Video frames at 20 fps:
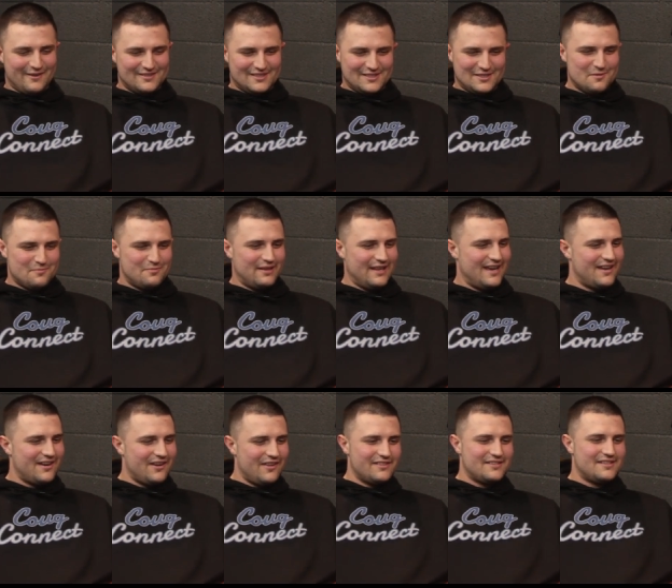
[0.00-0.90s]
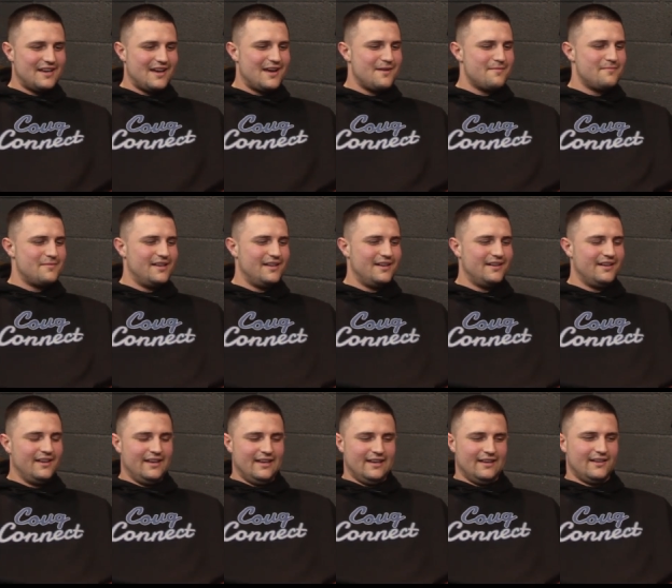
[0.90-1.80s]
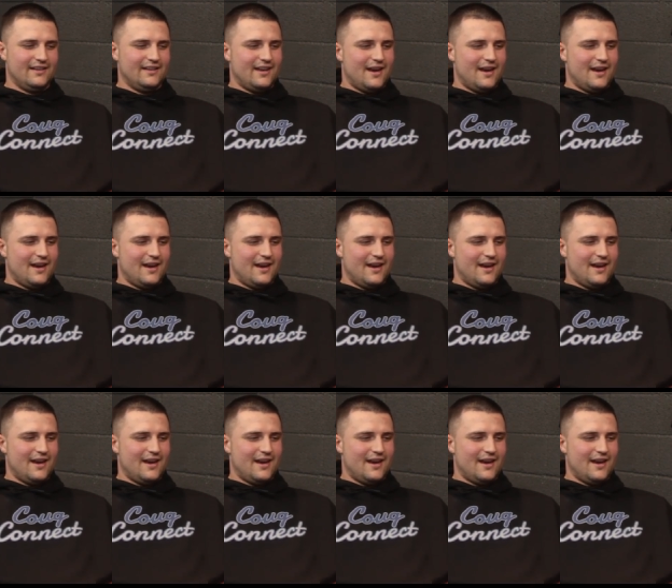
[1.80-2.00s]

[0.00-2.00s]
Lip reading: But I would still play it all the time, and